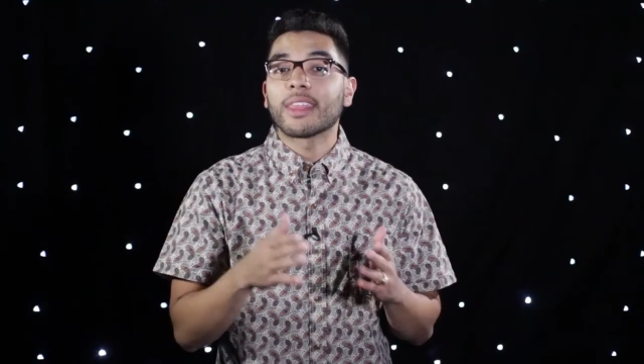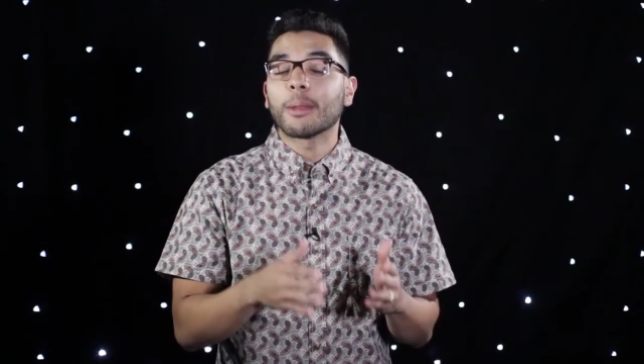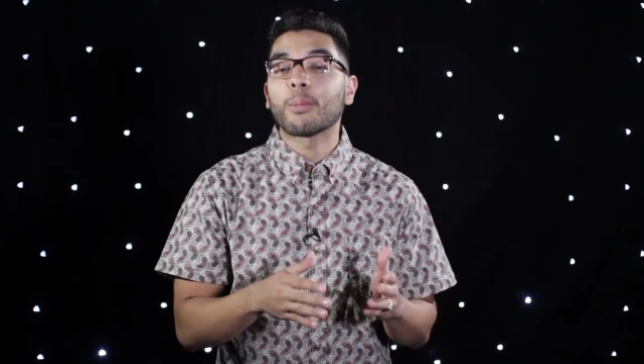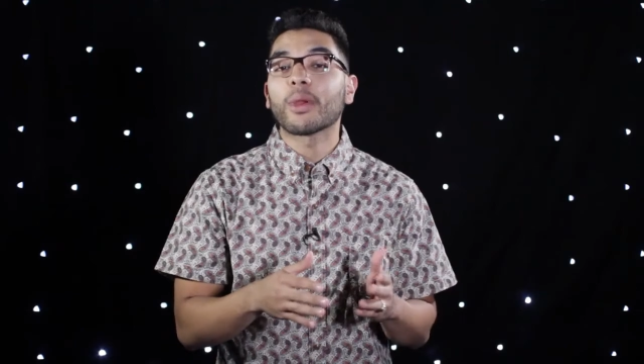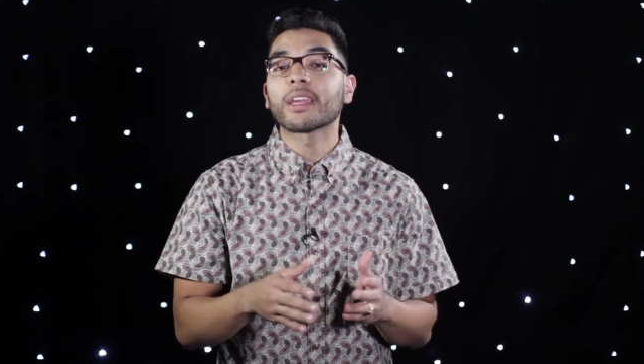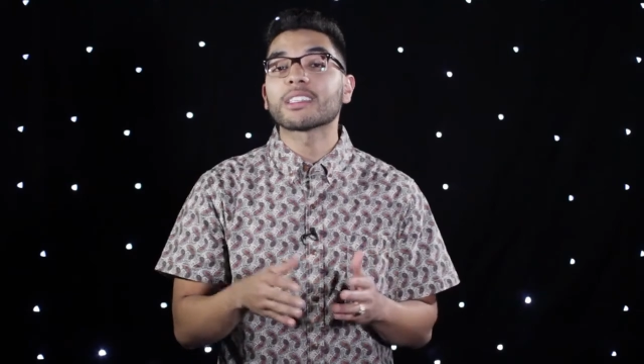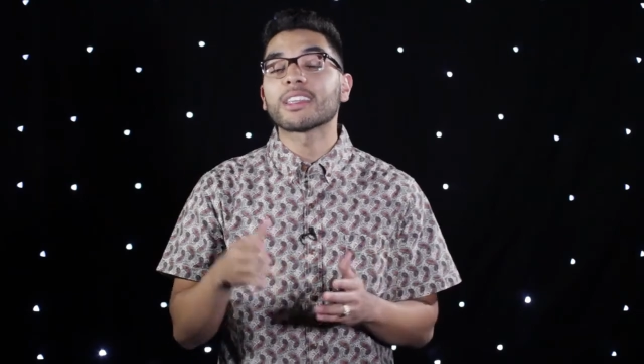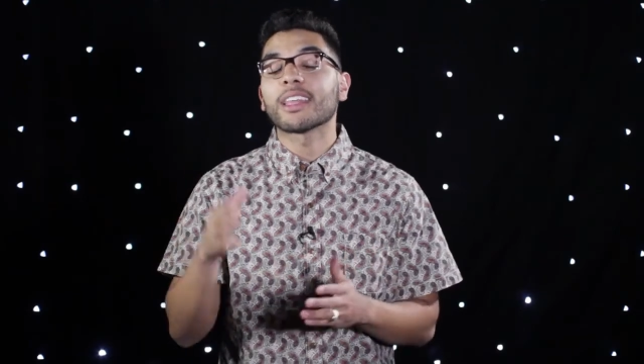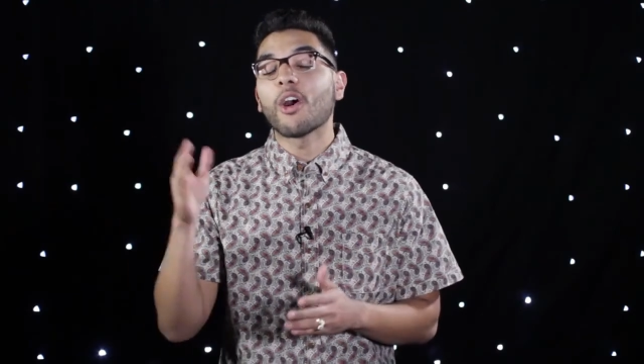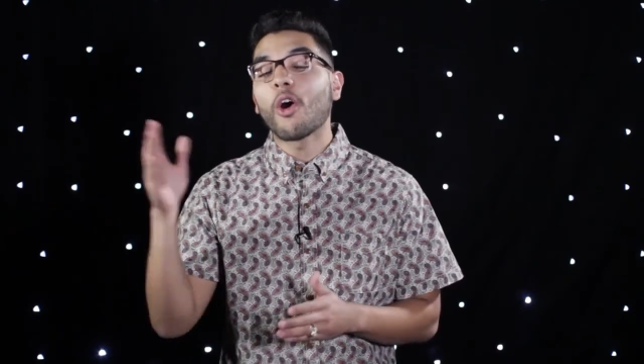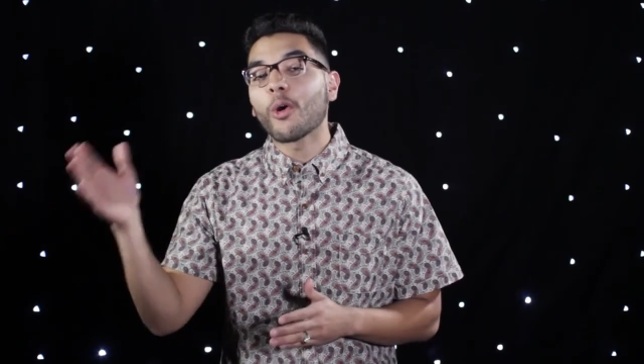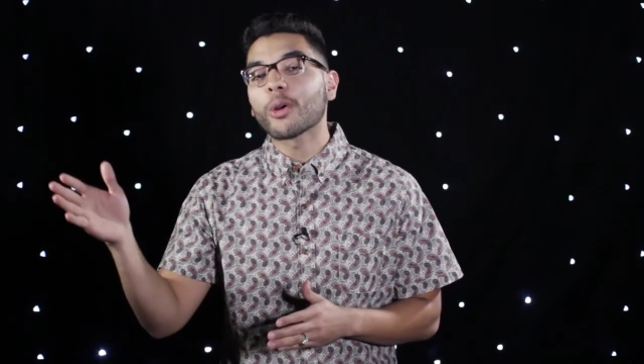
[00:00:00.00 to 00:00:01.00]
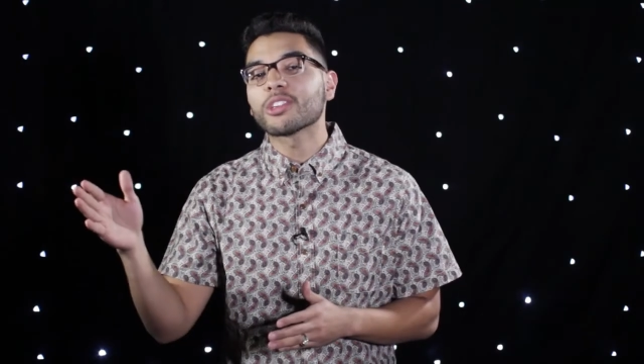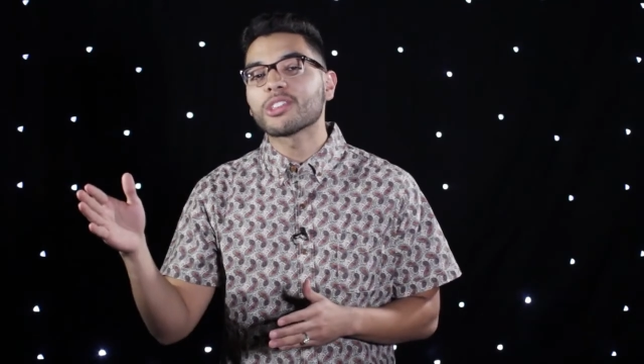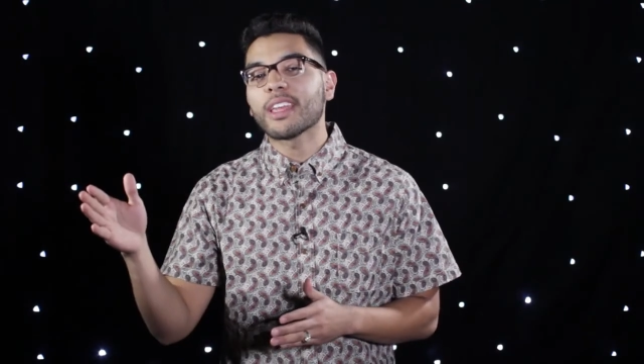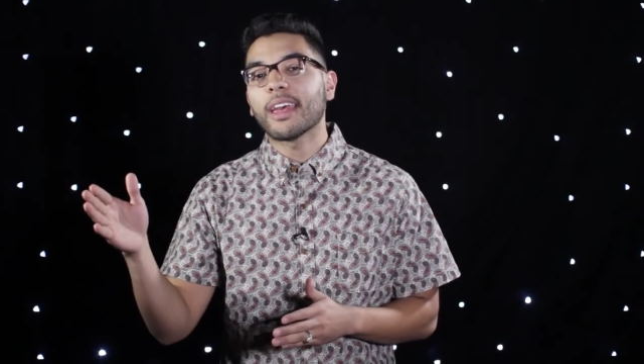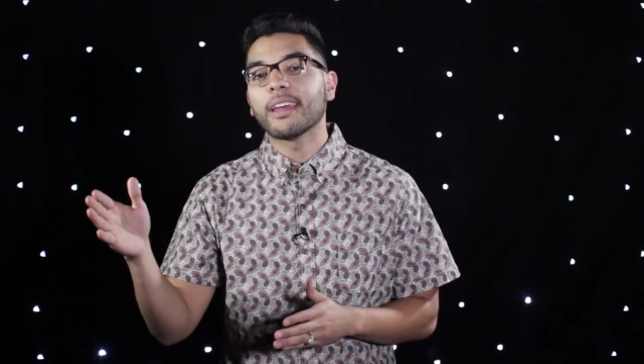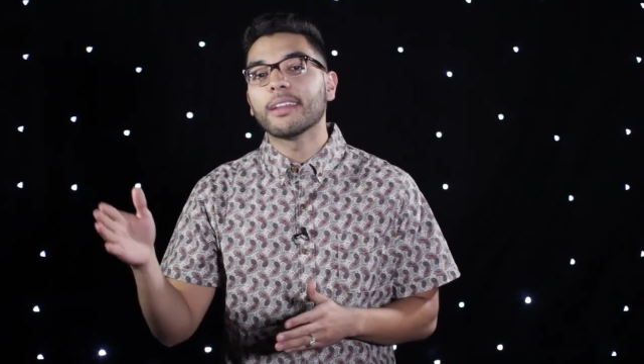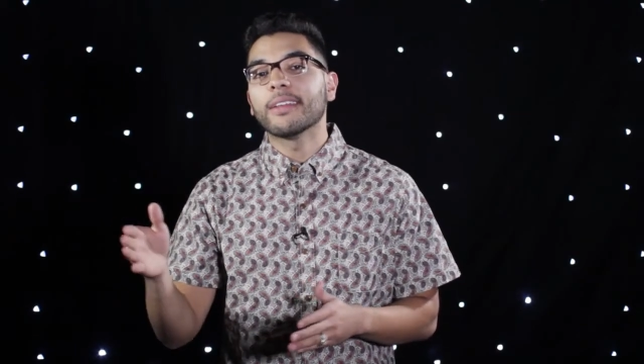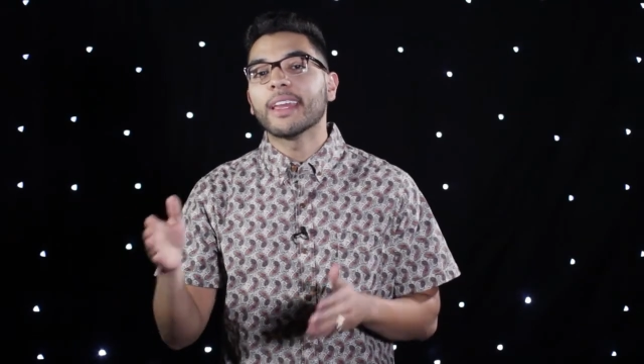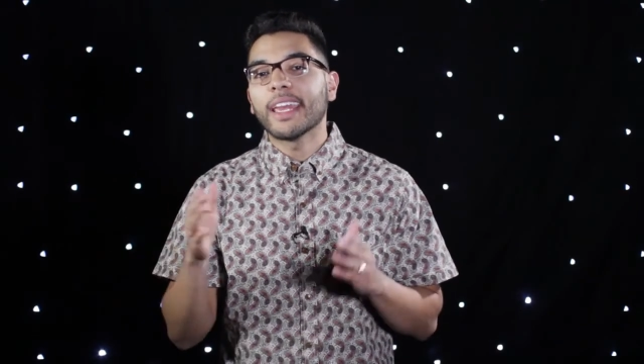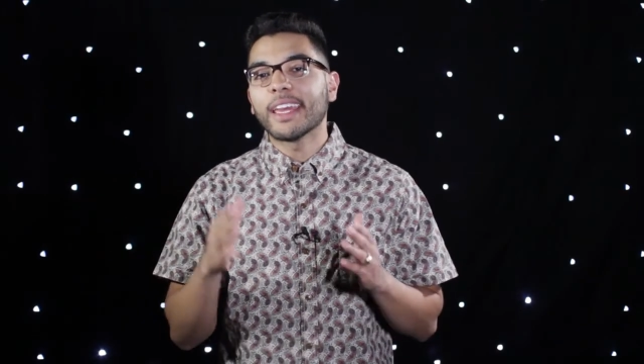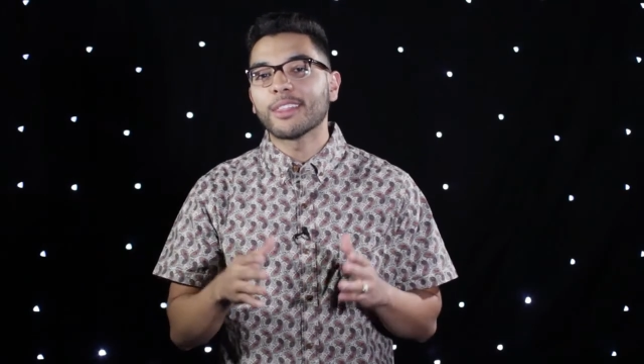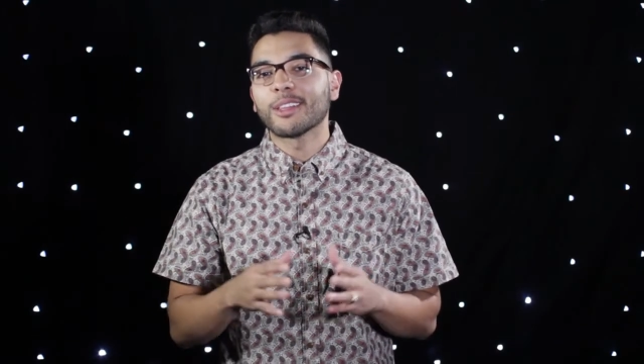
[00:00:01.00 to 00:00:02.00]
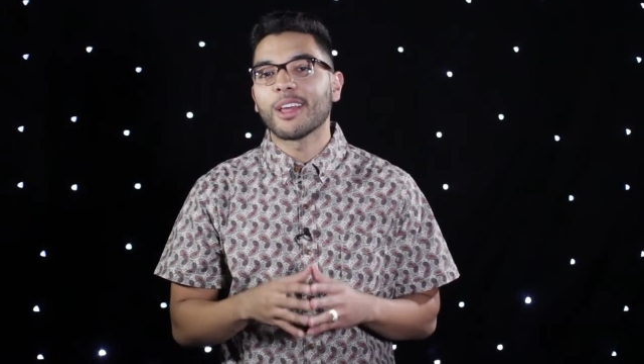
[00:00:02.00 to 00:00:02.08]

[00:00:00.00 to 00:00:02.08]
then bring it to the orange tent in the